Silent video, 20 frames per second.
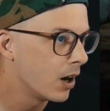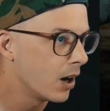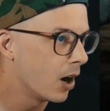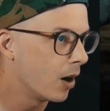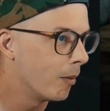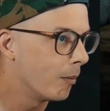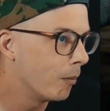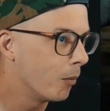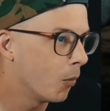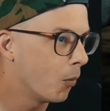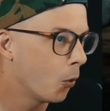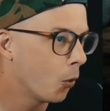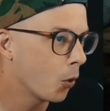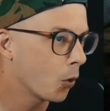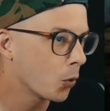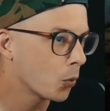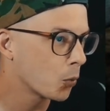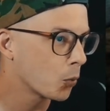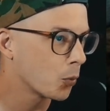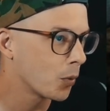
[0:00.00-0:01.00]
A
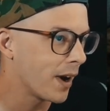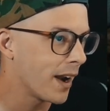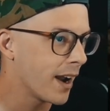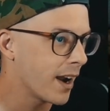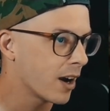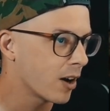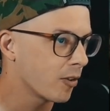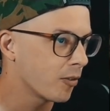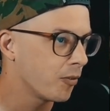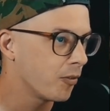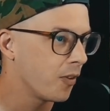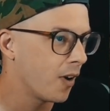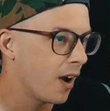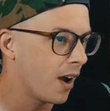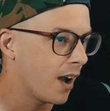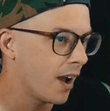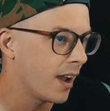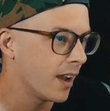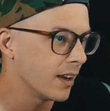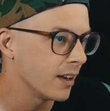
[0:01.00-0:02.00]
more rare
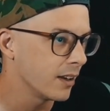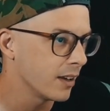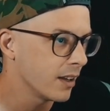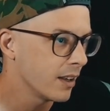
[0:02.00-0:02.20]
find.